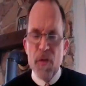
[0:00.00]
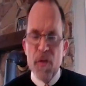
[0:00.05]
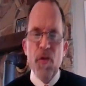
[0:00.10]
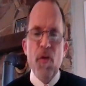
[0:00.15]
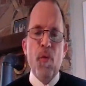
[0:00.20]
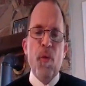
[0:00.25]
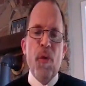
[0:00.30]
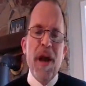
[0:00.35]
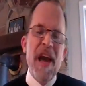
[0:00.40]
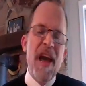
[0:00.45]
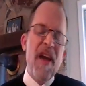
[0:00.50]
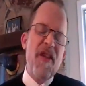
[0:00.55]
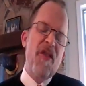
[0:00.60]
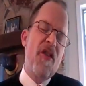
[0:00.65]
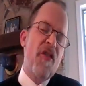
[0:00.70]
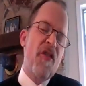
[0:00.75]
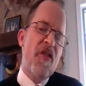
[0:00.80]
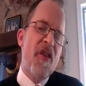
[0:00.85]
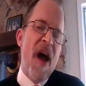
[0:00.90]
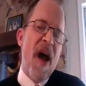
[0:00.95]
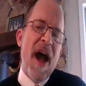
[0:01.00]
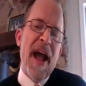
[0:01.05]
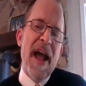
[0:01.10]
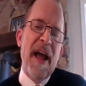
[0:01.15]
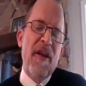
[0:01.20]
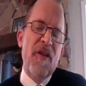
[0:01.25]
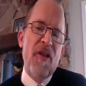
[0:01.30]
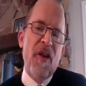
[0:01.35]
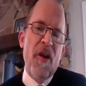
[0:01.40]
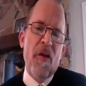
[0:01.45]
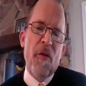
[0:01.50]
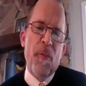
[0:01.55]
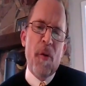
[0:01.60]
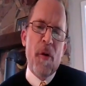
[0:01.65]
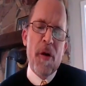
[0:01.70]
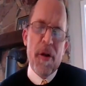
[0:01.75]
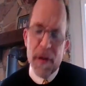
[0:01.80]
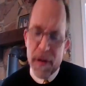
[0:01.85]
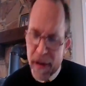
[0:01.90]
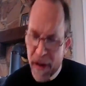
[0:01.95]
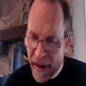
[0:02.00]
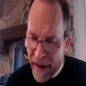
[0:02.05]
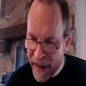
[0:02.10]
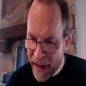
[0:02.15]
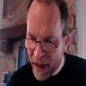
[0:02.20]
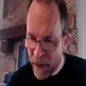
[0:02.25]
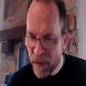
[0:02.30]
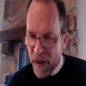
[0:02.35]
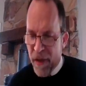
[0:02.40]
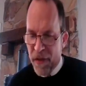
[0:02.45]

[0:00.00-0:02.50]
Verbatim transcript: The reason scientists proclaim